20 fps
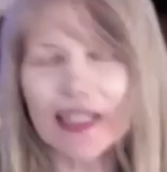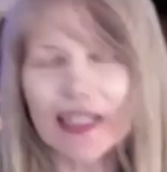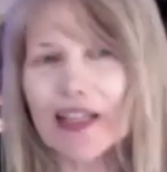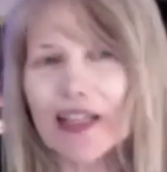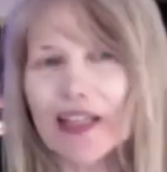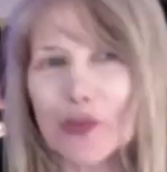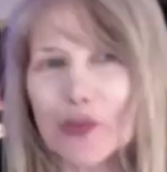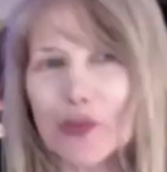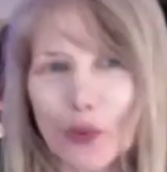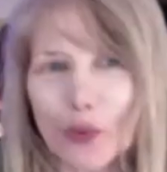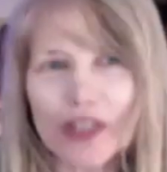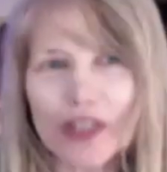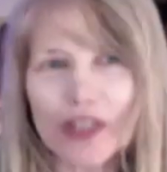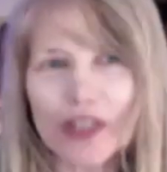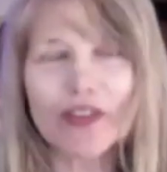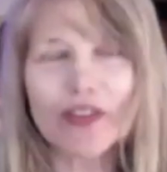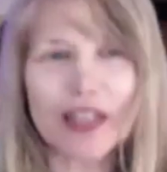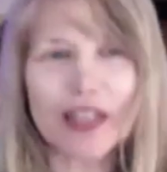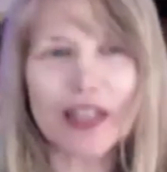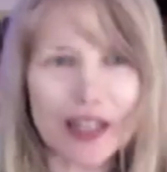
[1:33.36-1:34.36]
is one of the
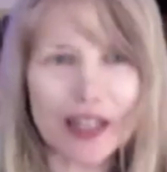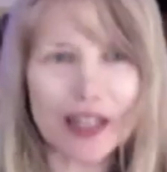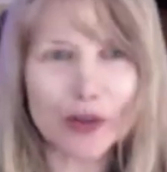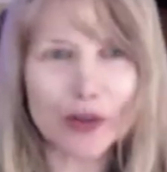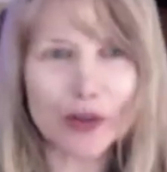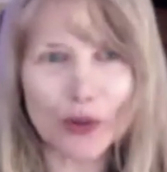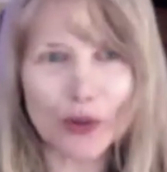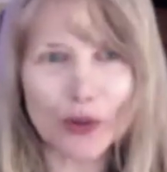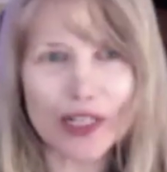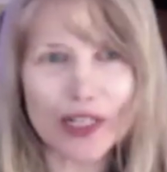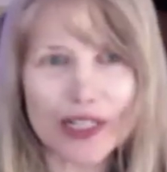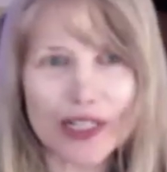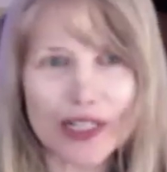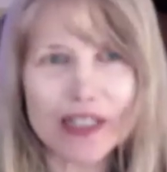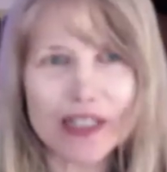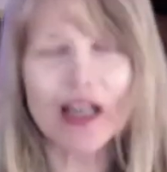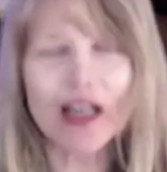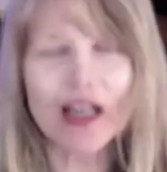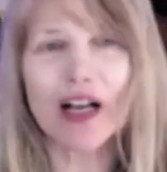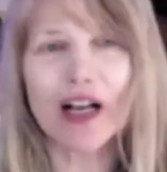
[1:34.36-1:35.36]
categories
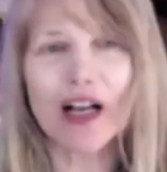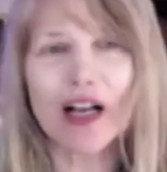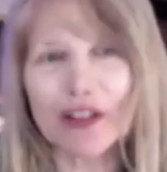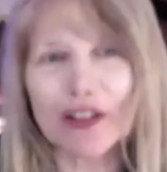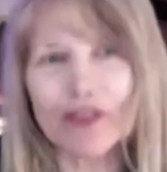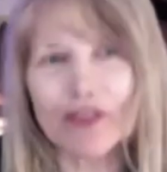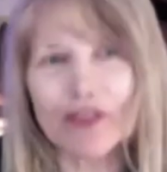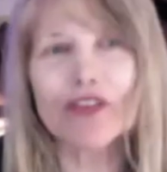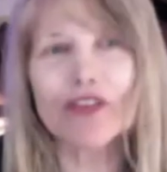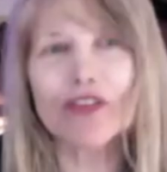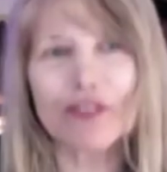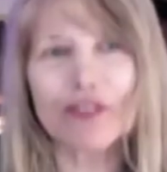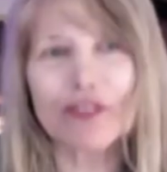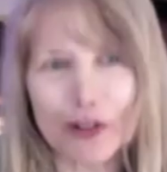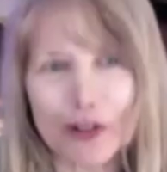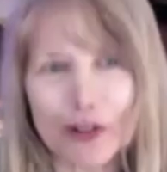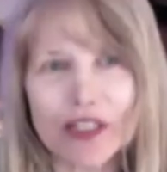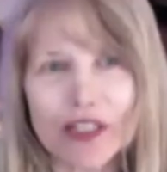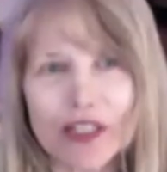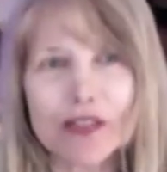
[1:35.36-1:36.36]
of the
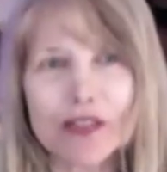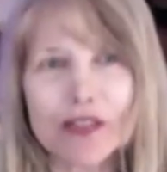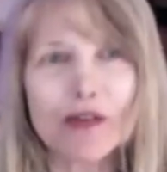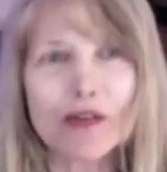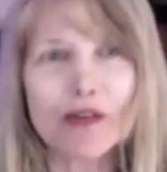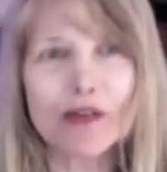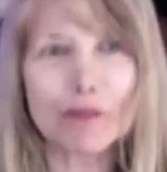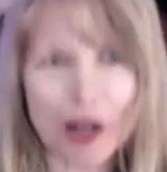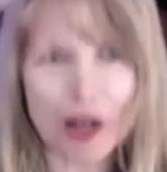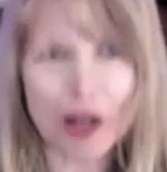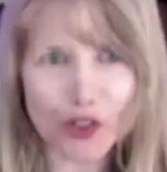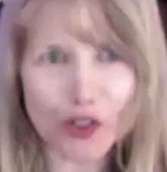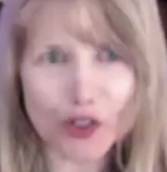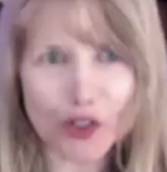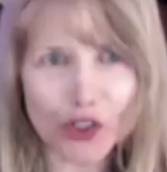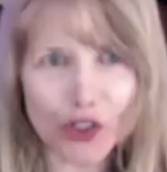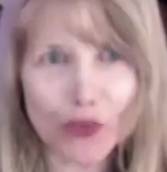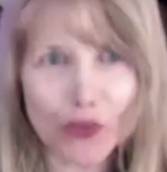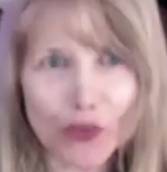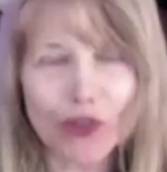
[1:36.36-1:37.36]
various
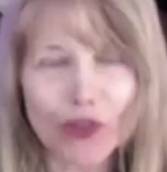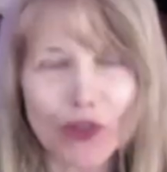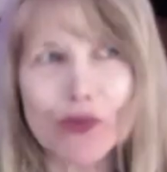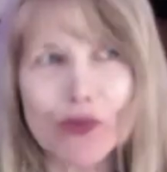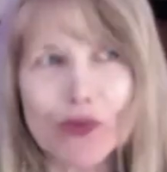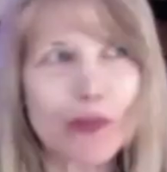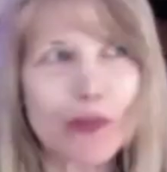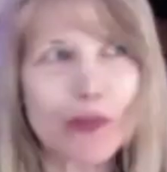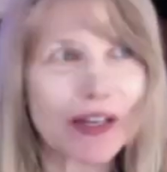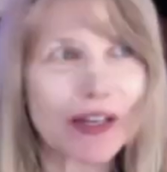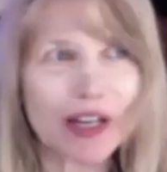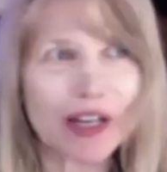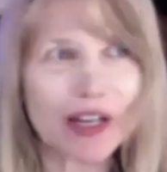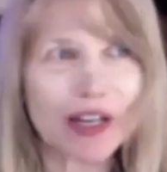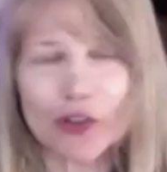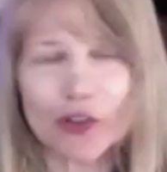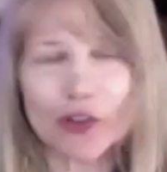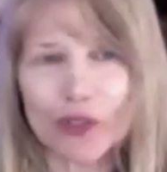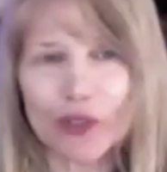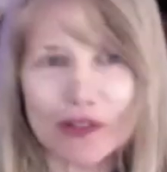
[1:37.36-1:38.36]
postures. We use about
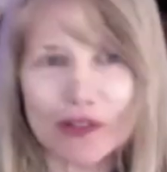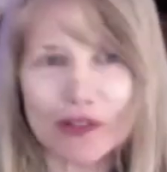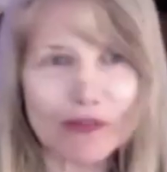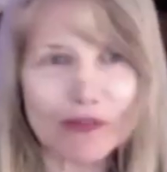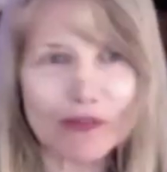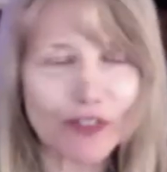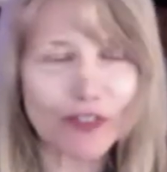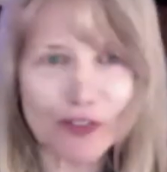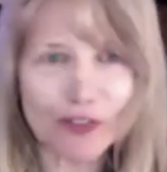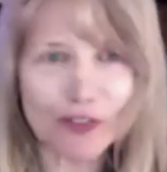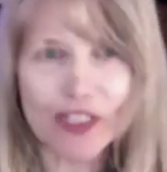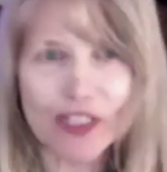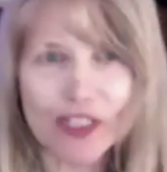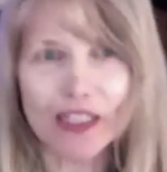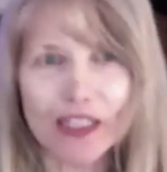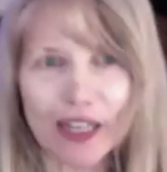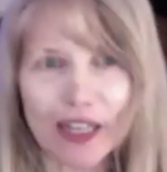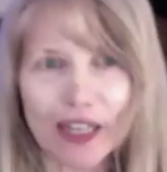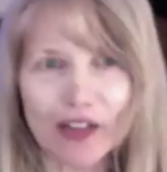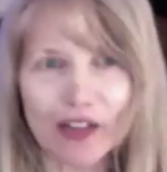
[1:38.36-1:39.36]
150
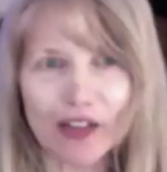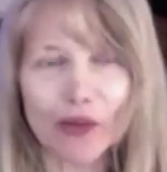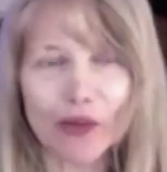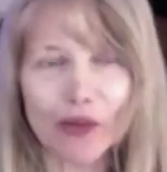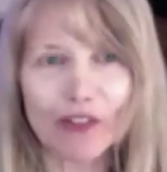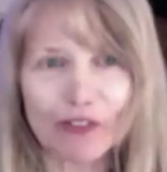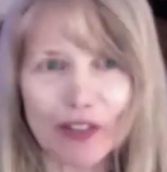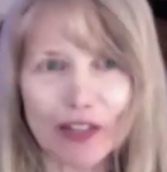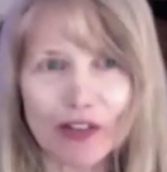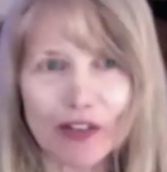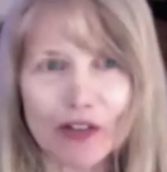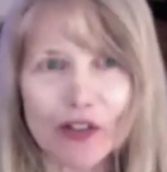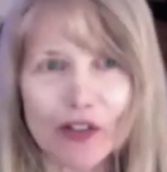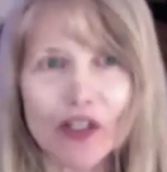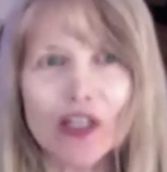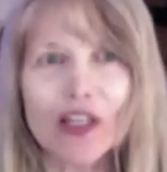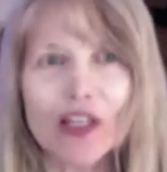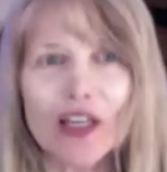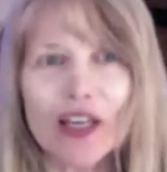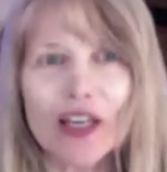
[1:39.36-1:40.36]
now that we've found.
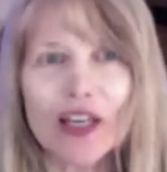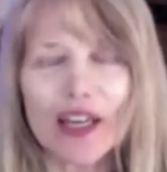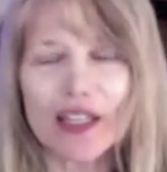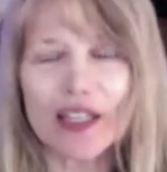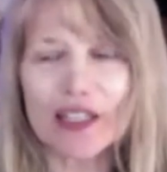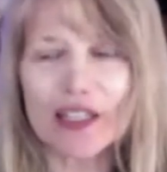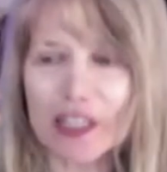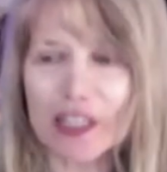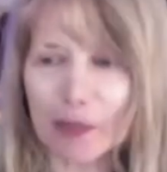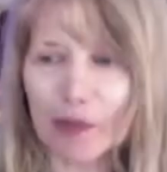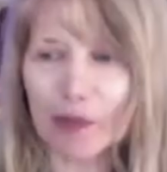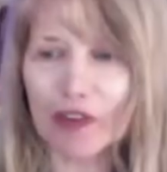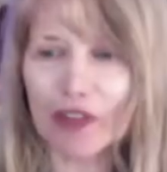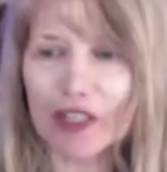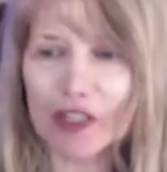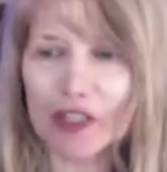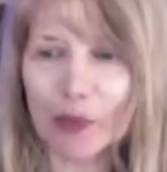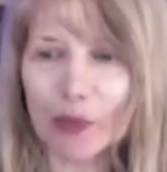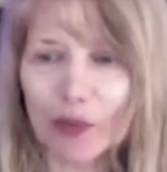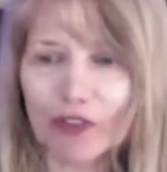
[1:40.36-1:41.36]
And some of
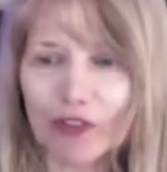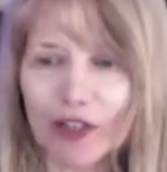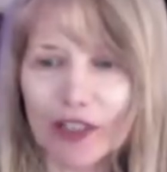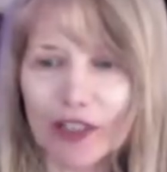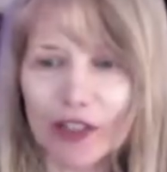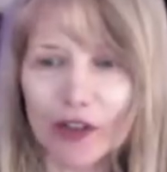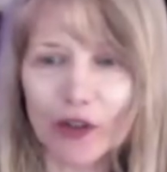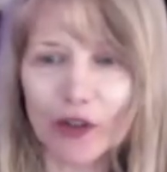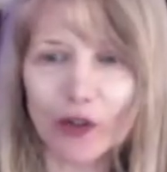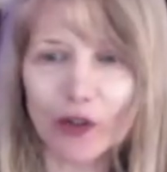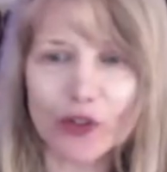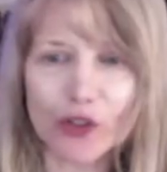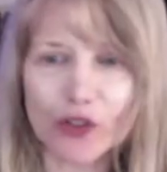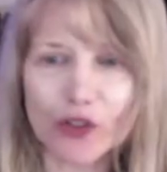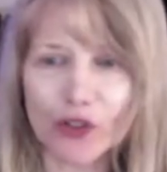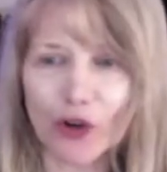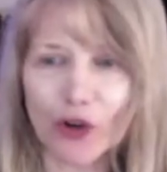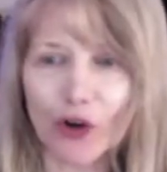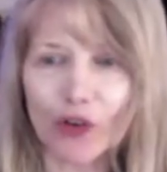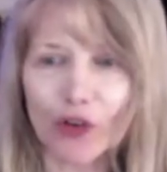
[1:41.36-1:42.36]
these we find in
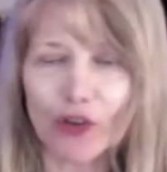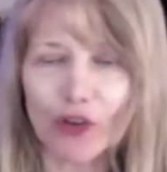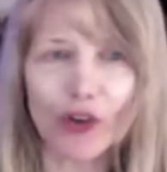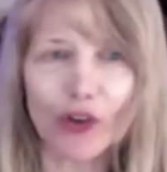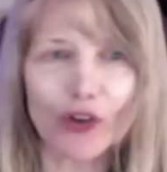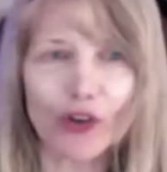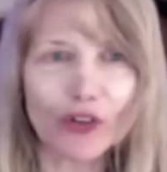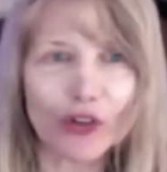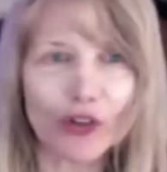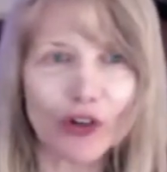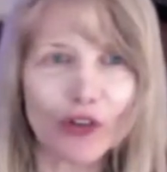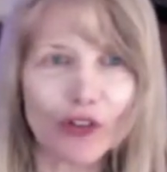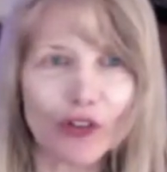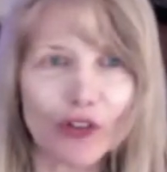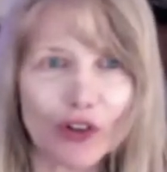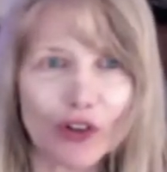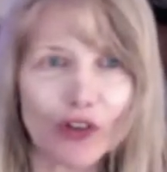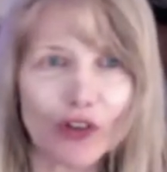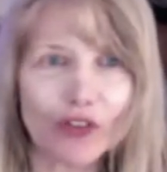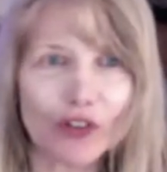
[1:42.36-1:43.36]
cultures over and over and over and
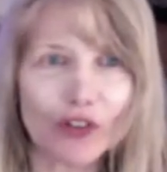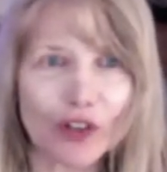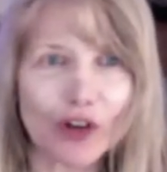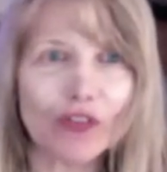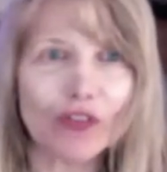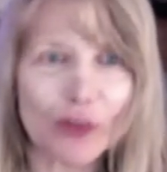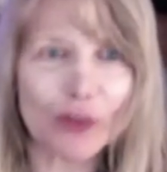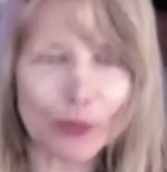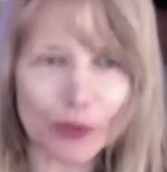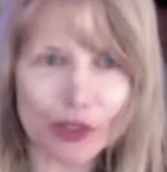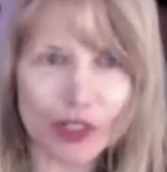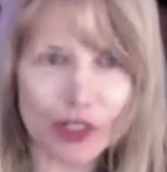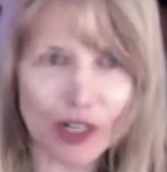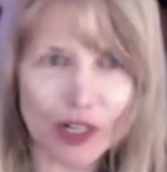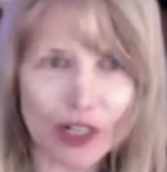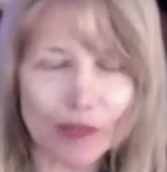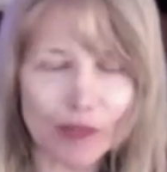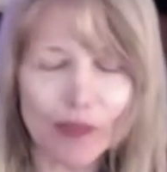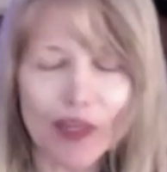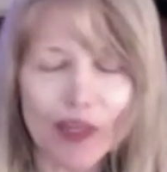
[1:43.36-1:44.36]
over and over through
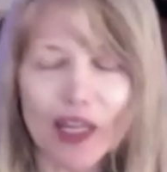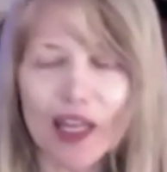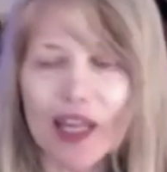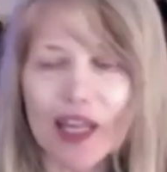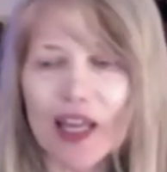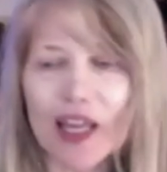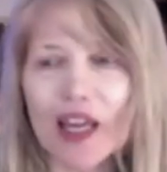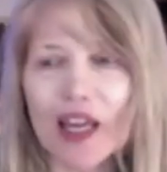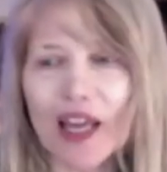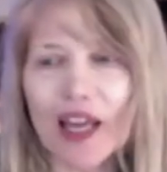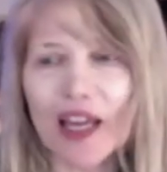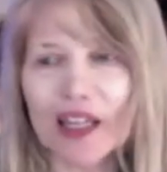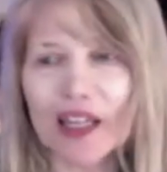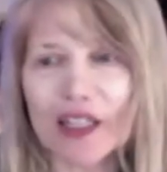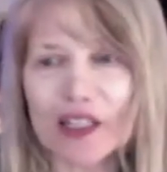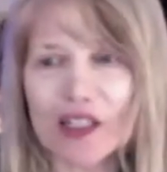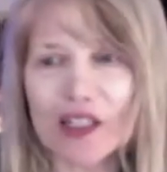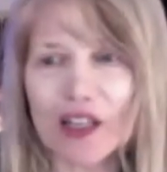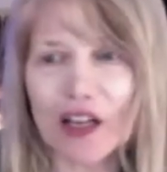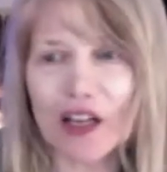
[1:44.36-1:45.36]
time.
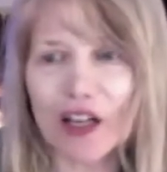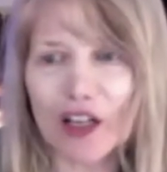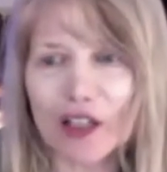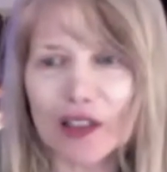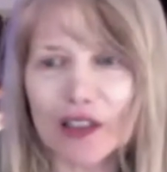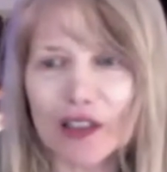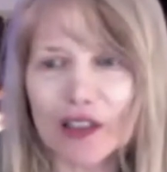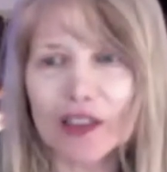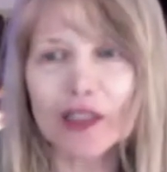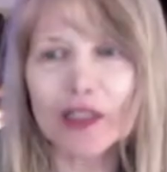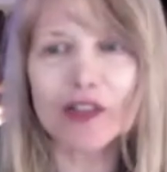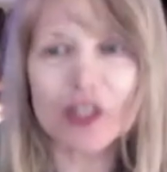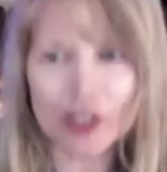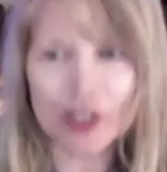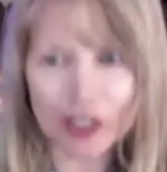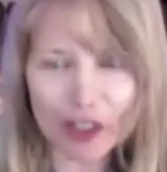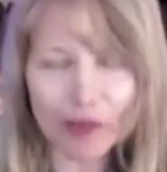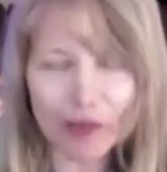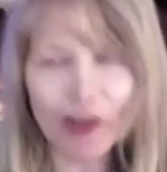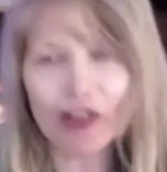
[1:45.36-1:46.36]
And let's
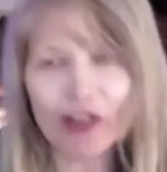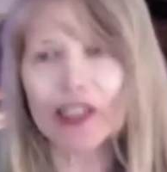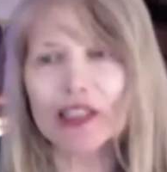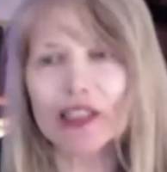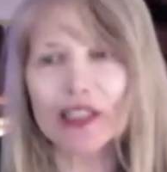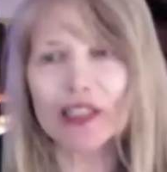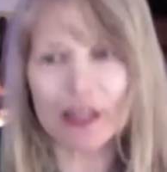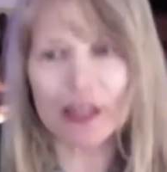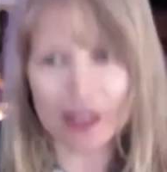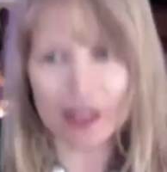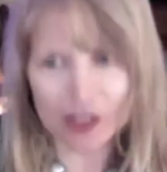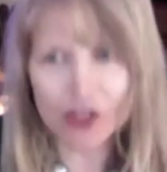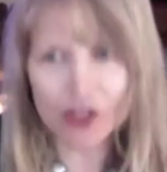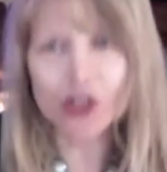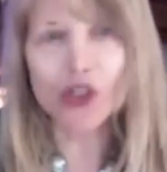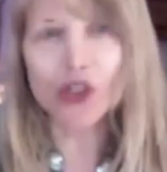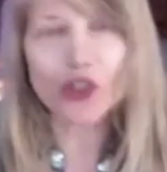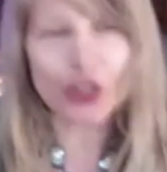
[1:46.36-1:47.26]
talk about healing. This is a